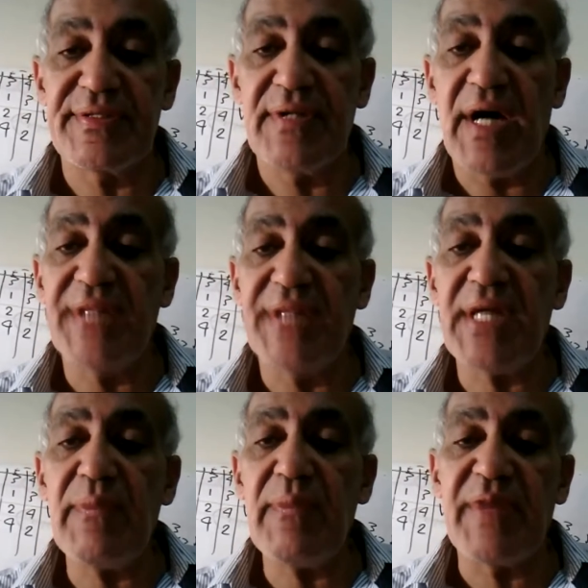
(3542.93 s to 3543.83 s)
A type
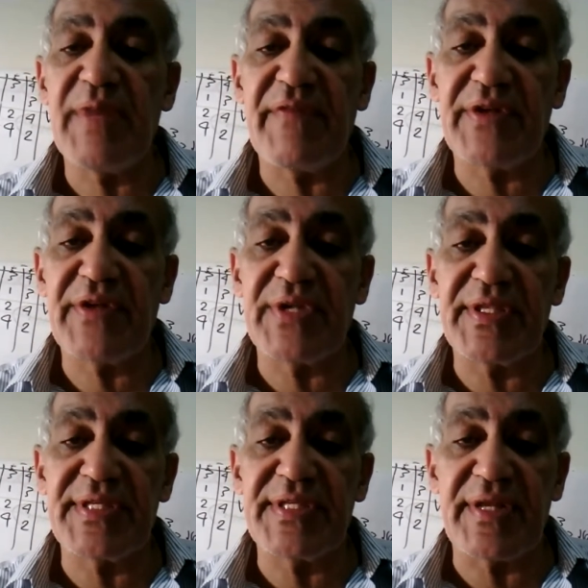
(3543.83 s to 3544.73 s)
of manufacturing, this is
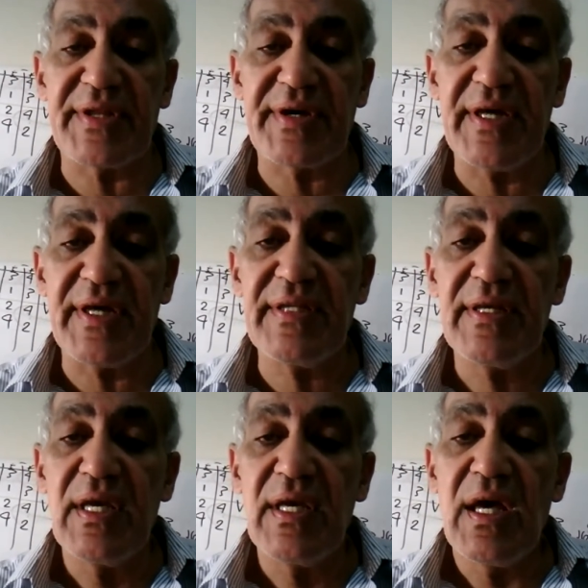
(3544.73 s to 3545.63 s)
another kind,
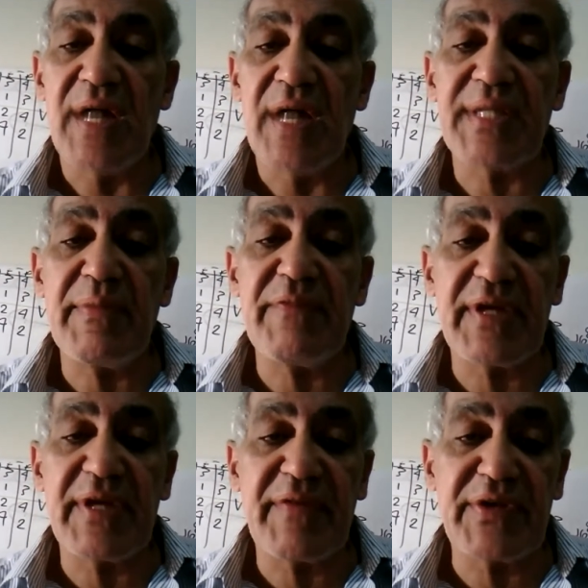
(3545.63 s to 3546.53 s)
a type of
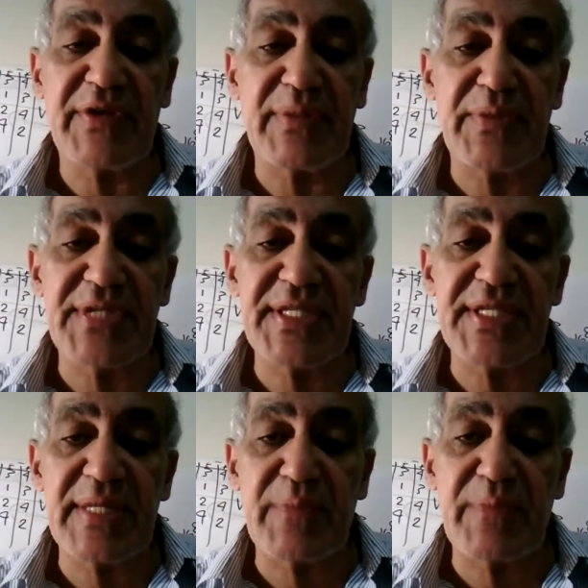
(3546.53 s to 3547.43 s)
manufacturing process
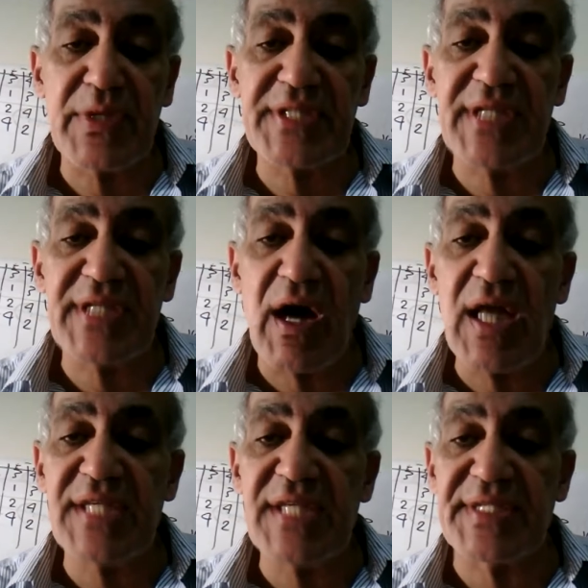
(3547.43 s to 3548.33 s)
that products highly
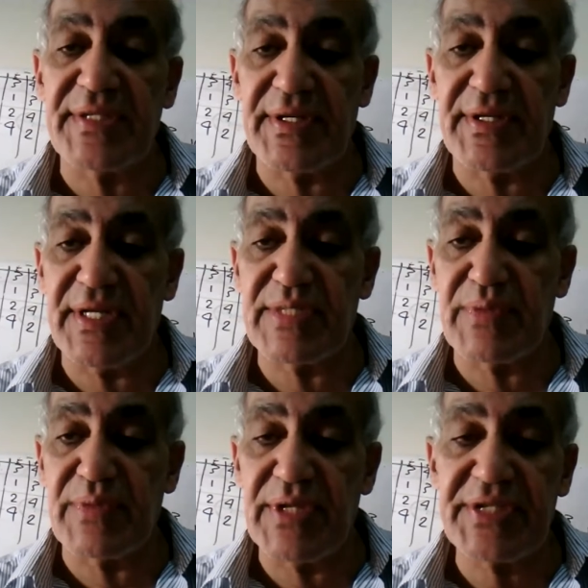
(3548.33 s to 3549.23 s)
standardized
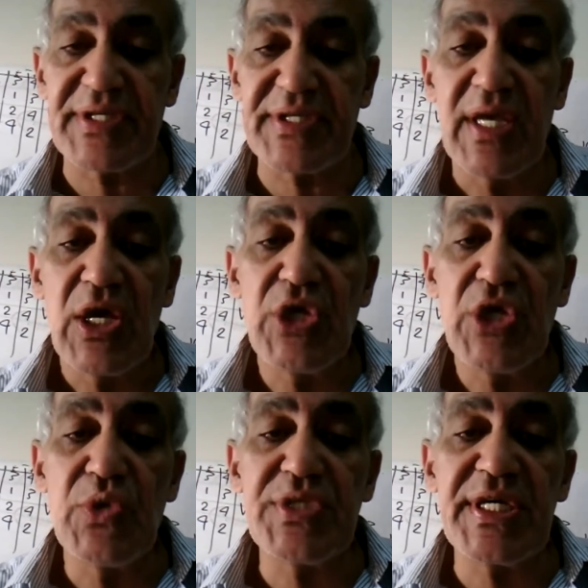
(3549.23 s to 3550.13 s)
products
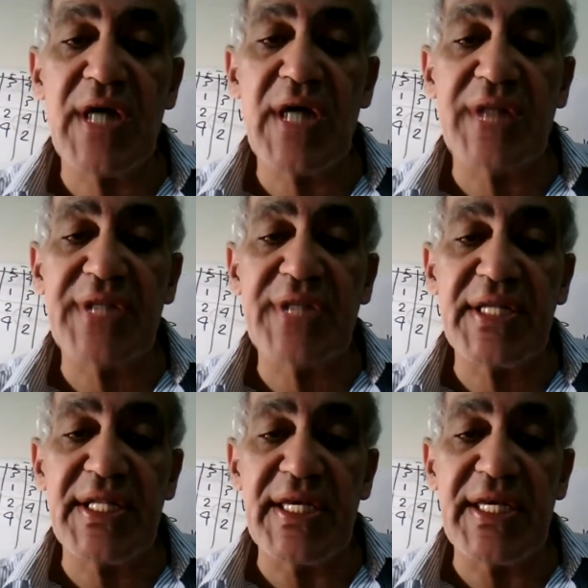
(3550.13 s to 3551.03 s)
using a
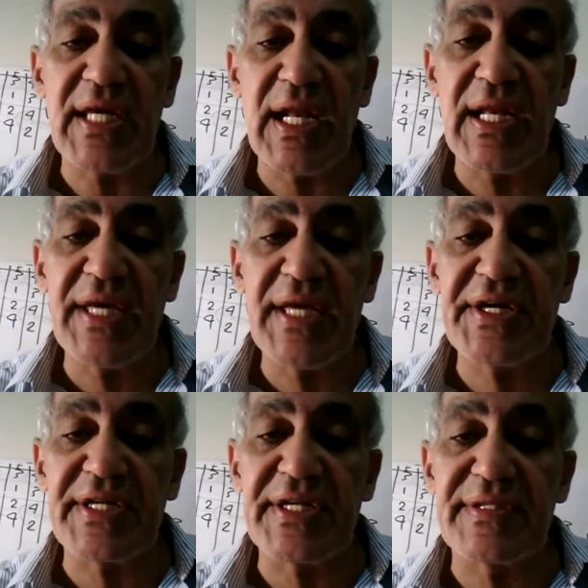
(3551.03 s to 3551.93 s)
tightly
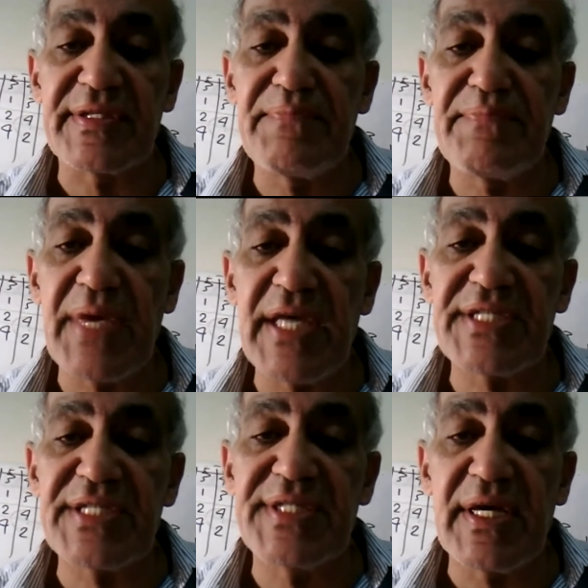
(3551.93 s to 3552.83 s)
linked
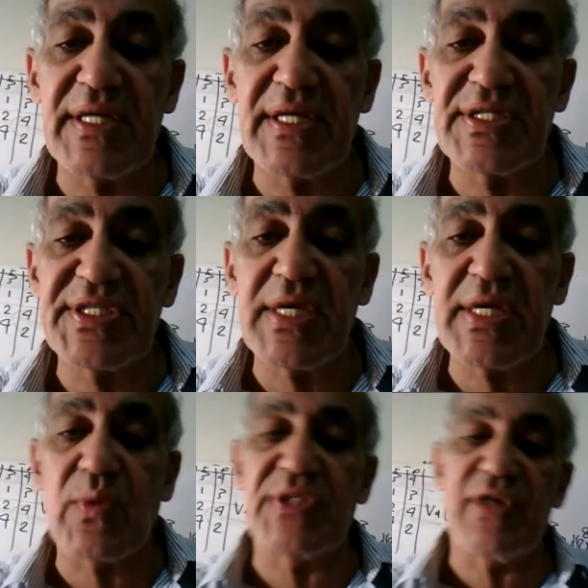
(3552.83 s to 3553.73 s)
paced
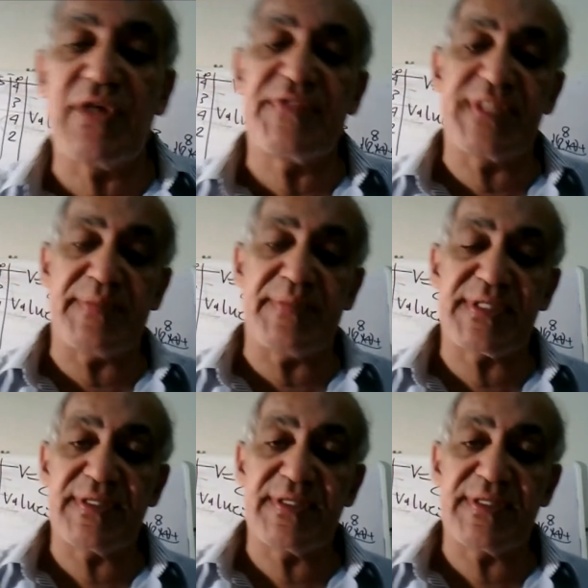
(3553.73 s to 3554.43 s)
sequence of steps.